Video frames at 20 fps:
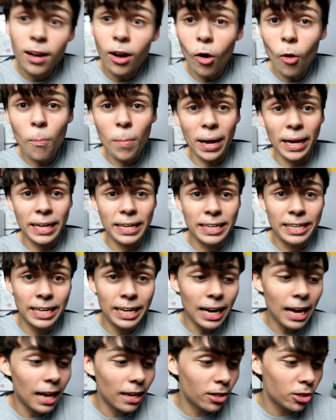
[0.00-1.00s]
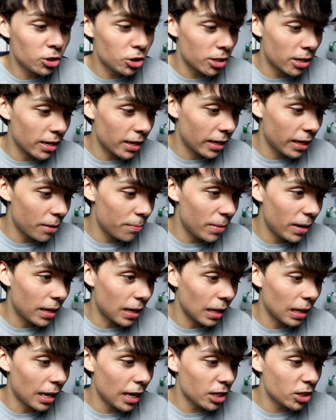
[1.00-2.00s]
Oh my god, they're trying to give me
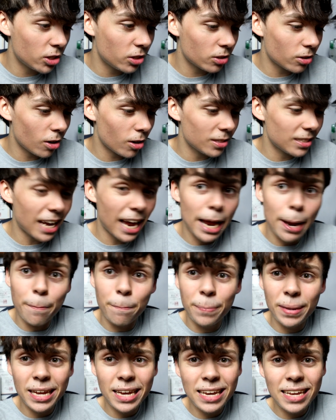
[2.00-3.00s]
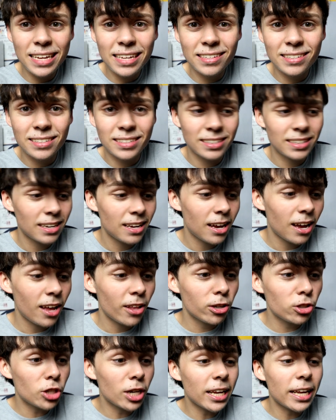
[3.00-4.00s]
cholesterol, diabetes.
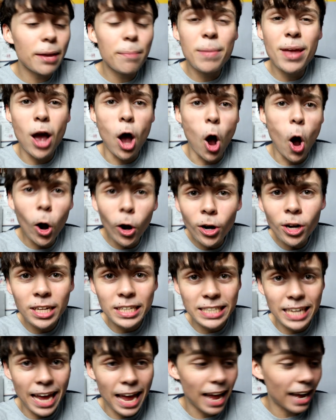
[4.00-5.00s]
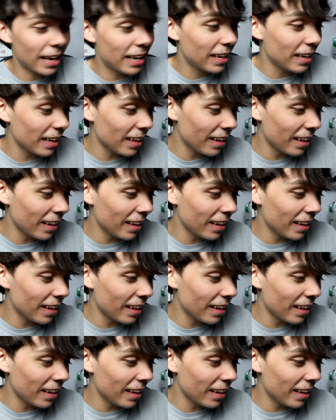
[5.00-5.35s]
They're trying to give me a heart attack.